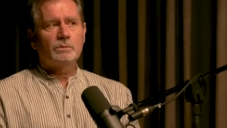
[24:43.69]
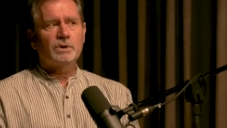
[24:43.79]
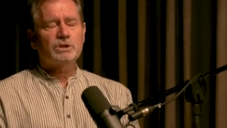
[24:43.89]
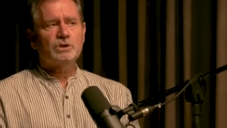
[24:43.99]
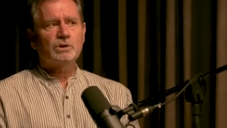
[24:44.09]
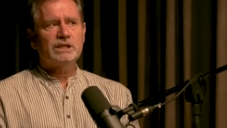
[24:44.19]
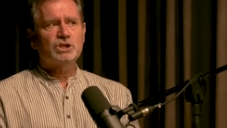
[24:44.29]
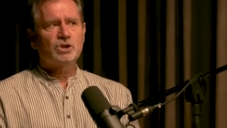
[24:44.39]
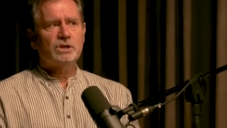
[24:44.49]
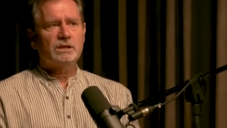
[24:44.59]
But, you know, a
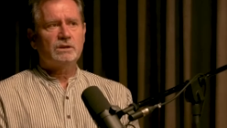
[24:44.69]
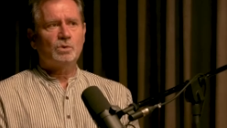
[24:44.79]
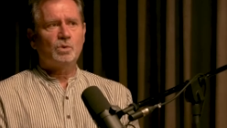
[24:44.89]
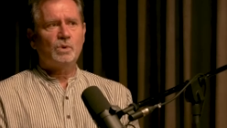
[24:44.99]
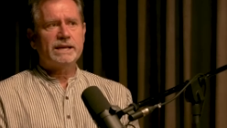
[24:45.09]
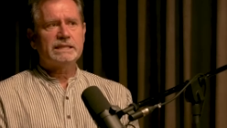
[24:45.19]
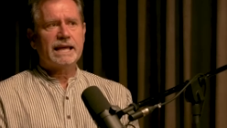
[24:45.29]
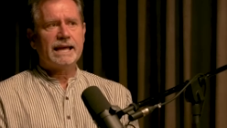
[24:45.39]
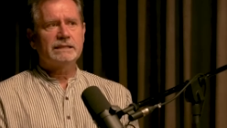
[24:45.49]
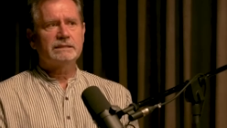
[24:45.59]
journey always
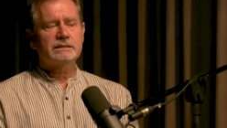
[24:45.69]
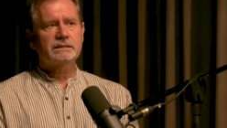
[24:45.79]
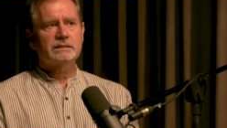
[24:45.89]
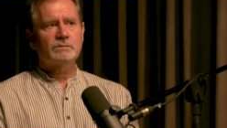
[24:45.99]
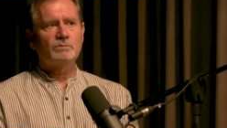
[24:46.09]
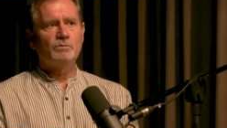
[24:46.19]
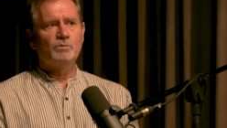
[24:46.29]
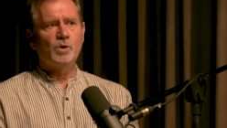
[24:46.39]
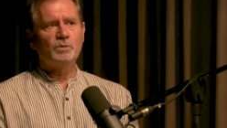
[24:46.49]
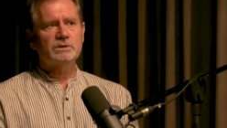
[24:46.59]
has its
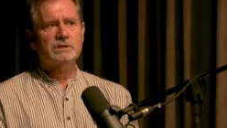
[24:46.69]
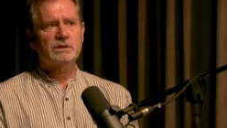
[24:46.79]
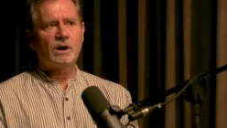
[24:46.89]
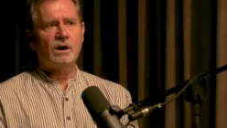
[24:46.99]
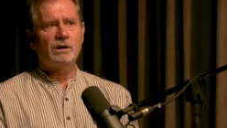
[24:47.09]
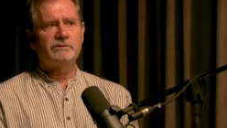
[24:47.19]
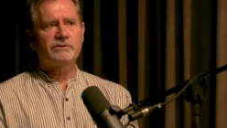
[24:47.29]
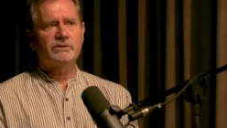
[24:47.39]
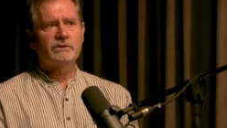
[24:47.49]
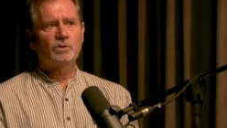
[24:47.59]
moments of,